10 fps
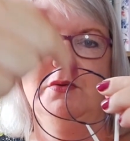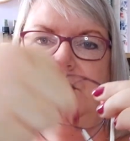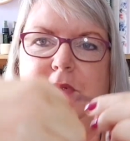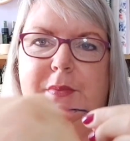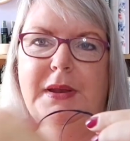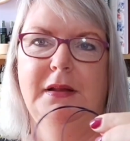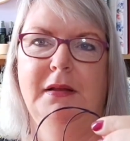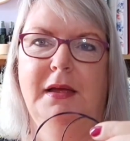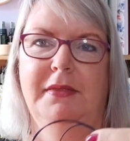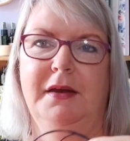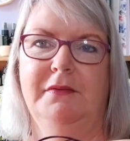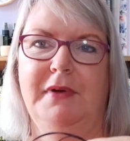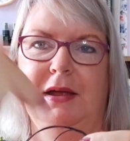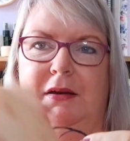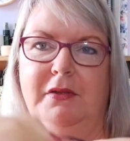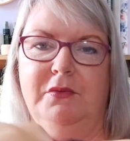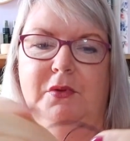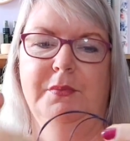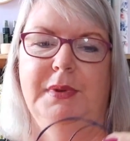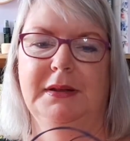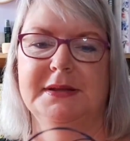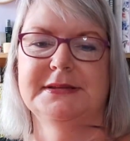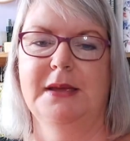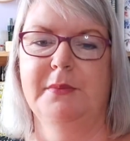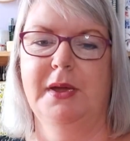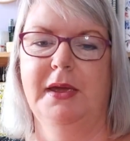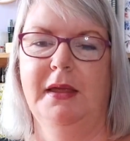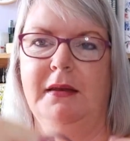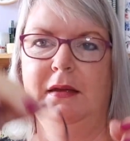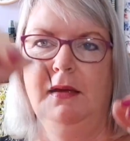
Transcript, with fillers: through the middle and then around through the middle the same way again